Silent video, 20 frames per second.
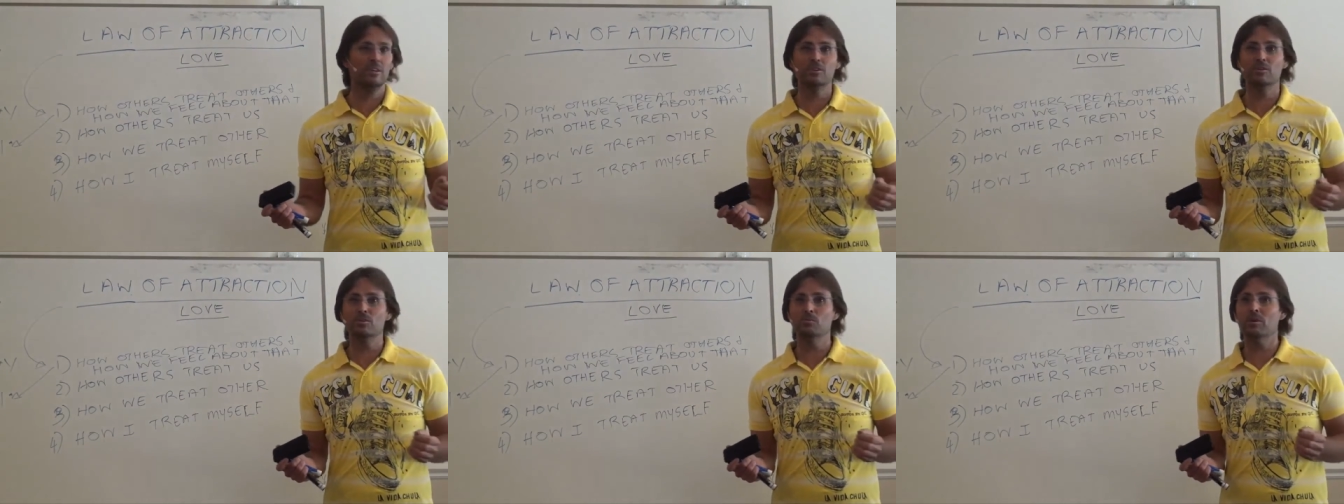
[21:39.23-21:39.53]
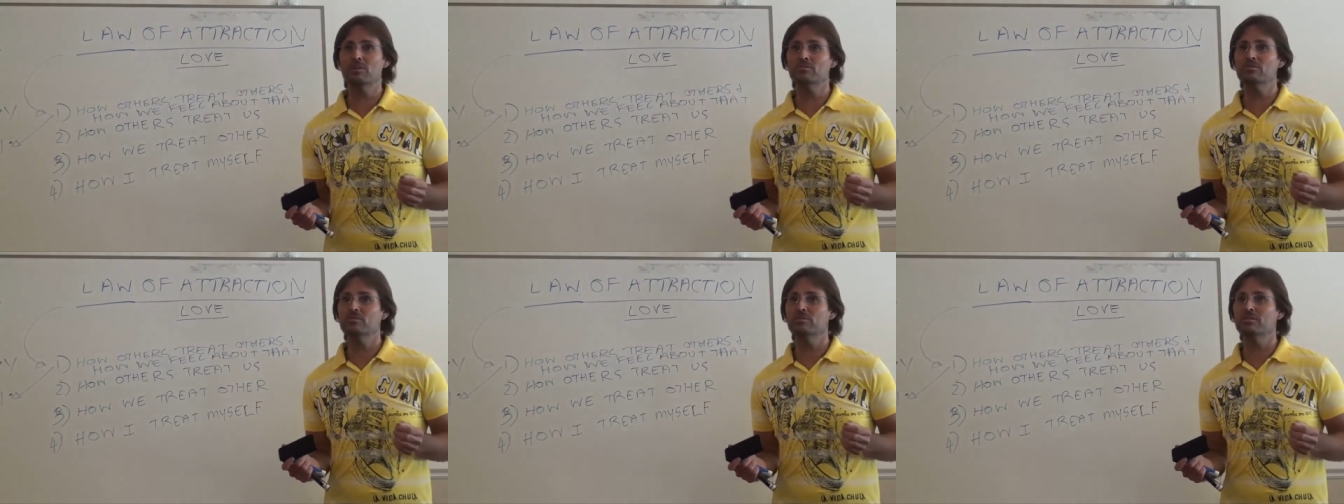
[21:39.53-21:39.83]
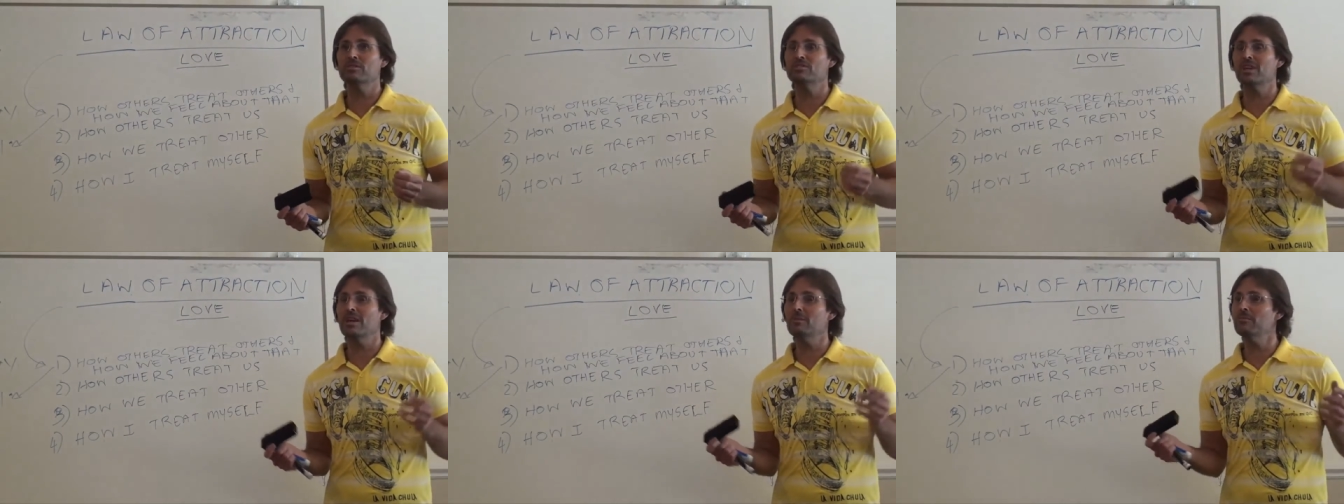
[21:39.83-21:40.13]
You want to
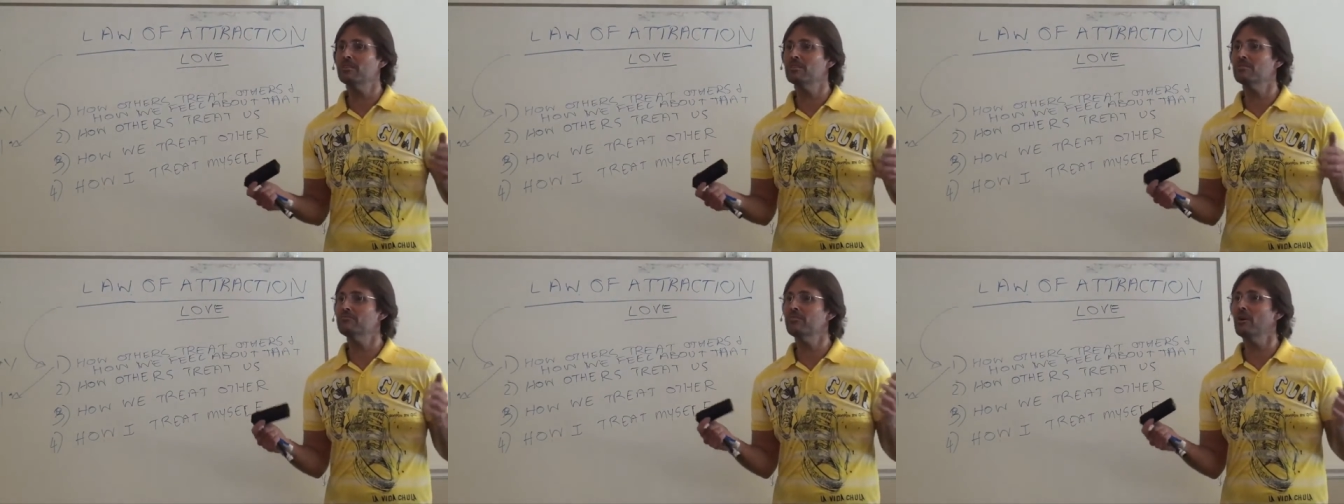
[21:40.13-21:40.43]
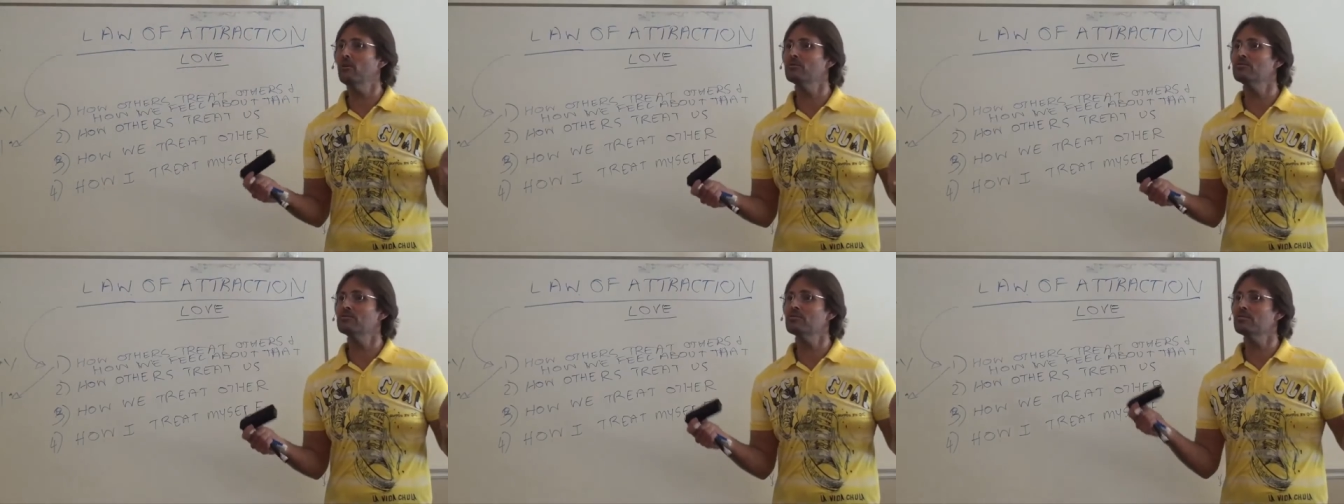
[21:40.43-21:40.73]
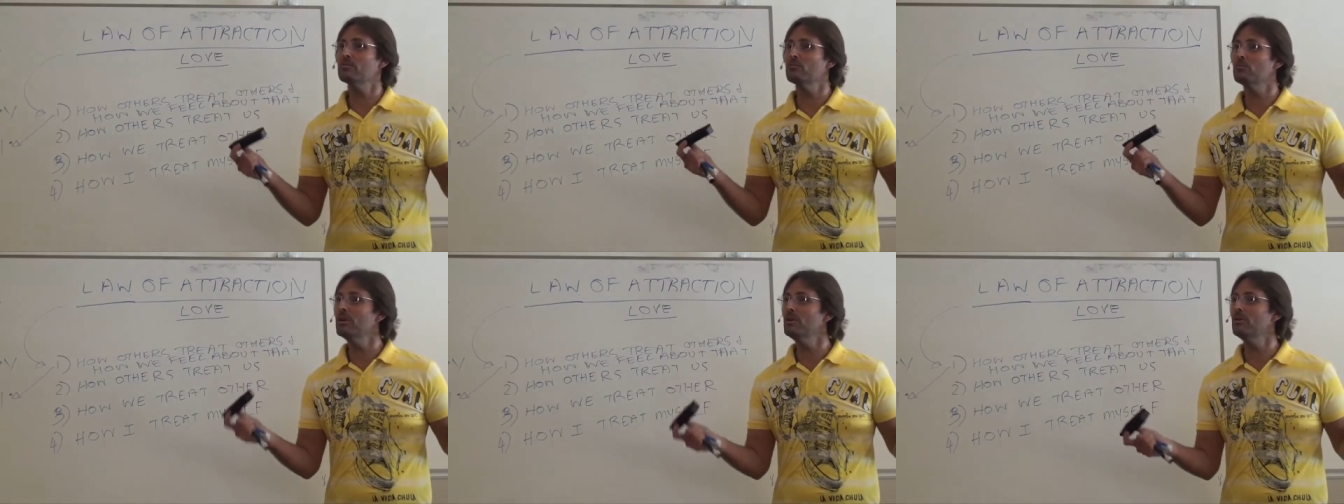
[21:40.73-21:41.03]
examine the faults
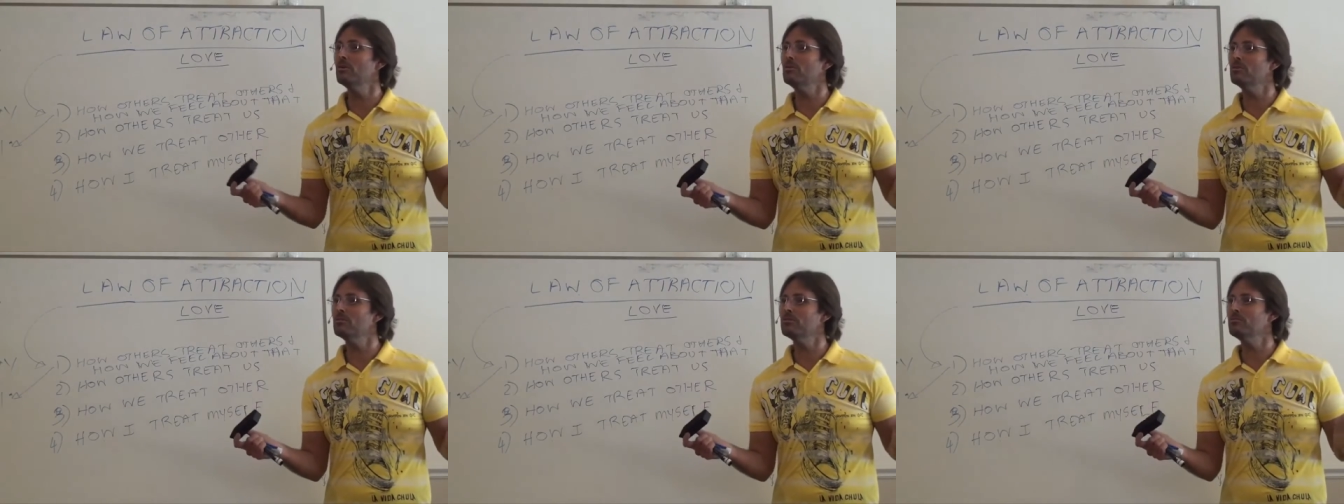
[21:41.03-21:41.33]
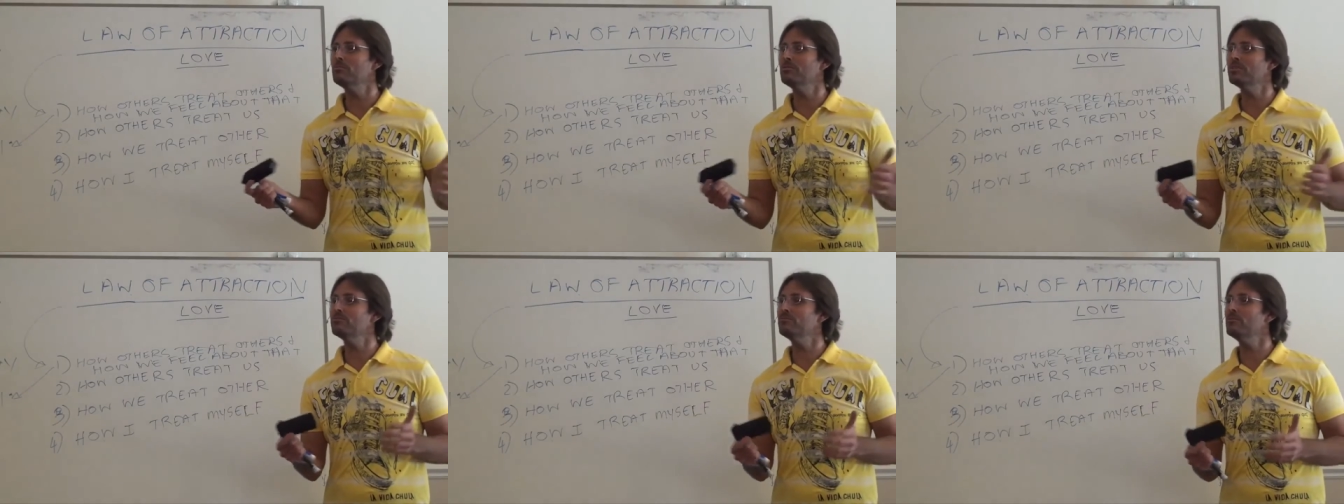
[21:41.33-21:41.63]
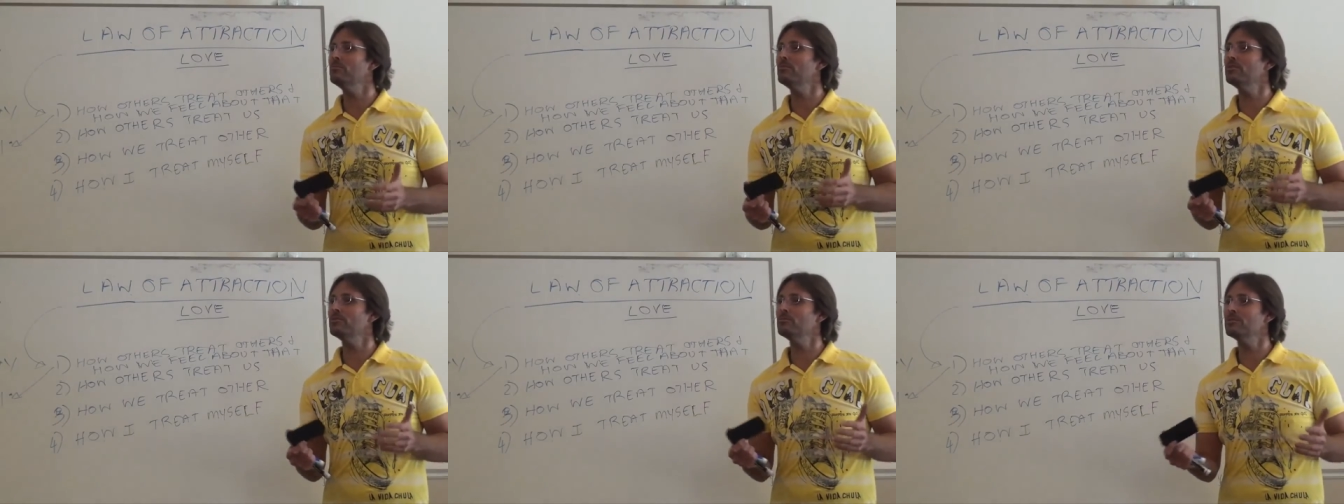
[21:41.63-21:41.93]
of the world
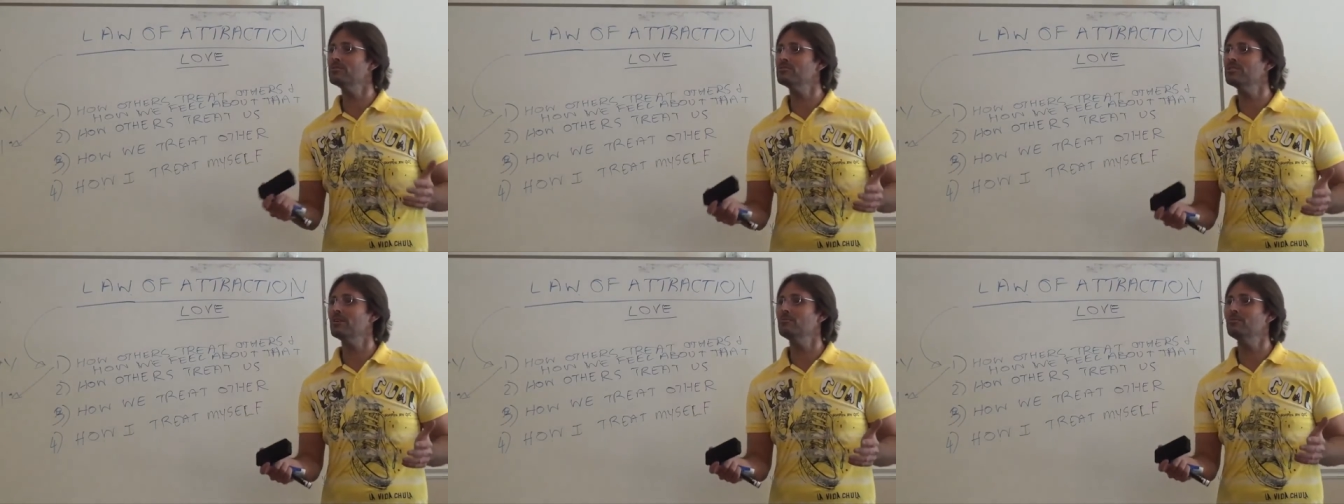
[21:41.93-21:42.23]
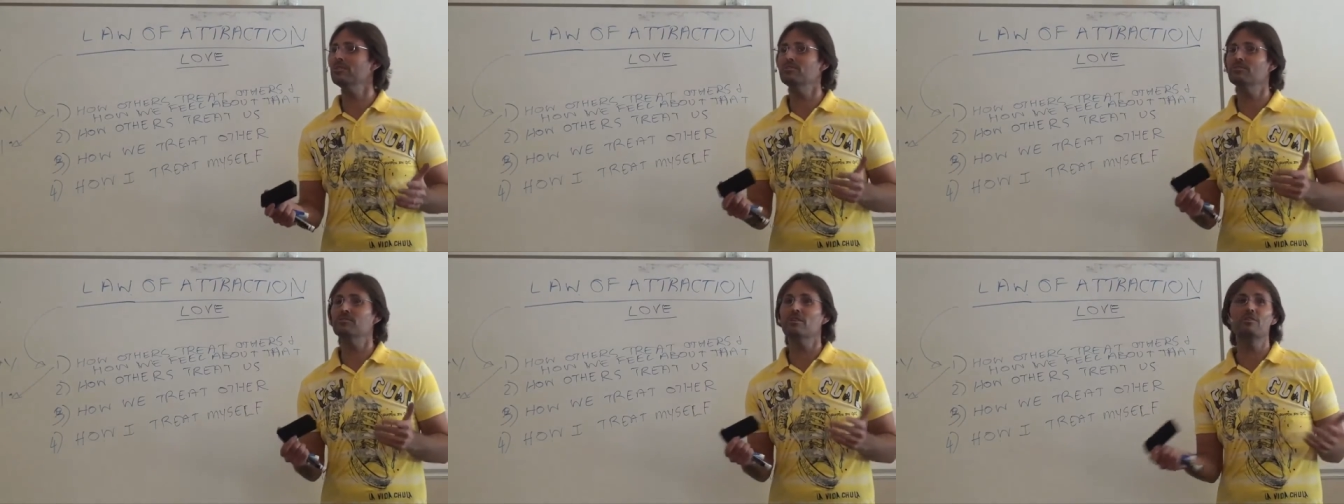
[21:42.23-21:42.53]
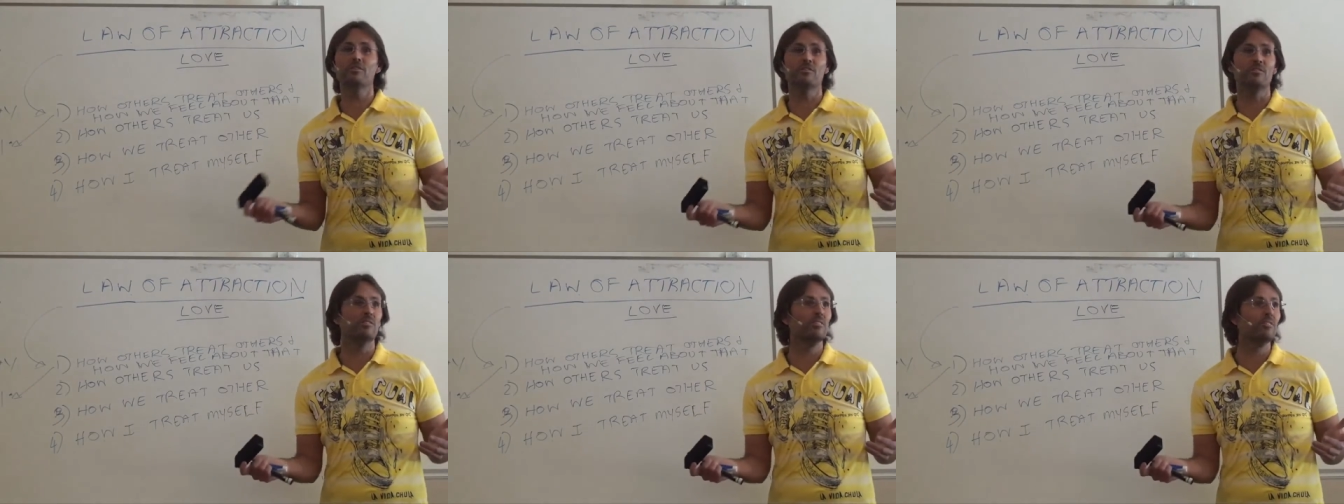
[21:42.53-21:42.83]
before you examine your
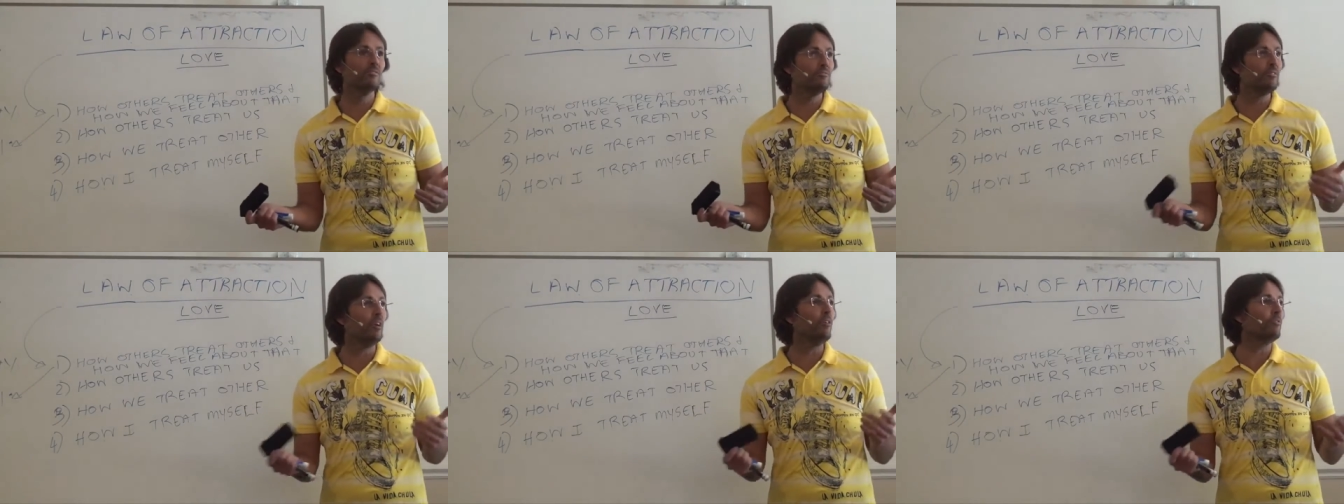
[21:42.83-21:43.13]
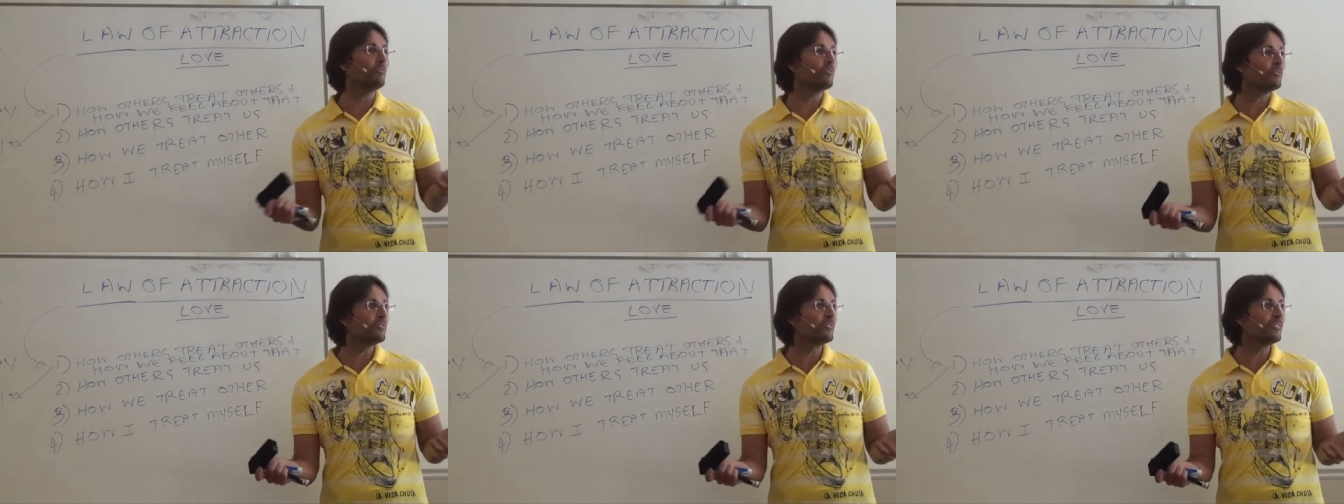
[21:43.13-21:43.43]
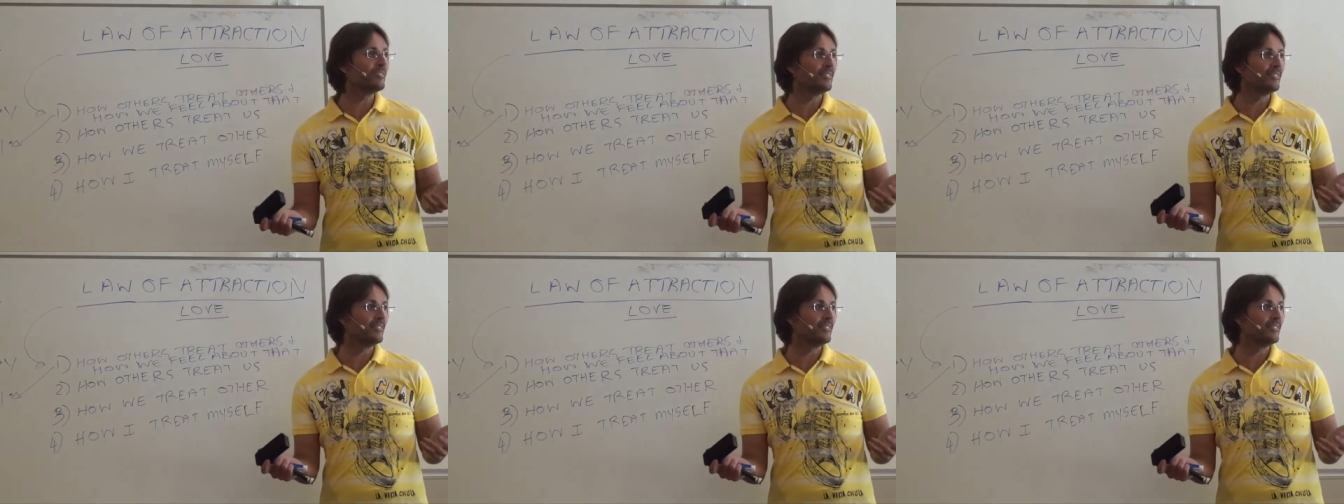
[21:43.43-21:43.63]
own faults.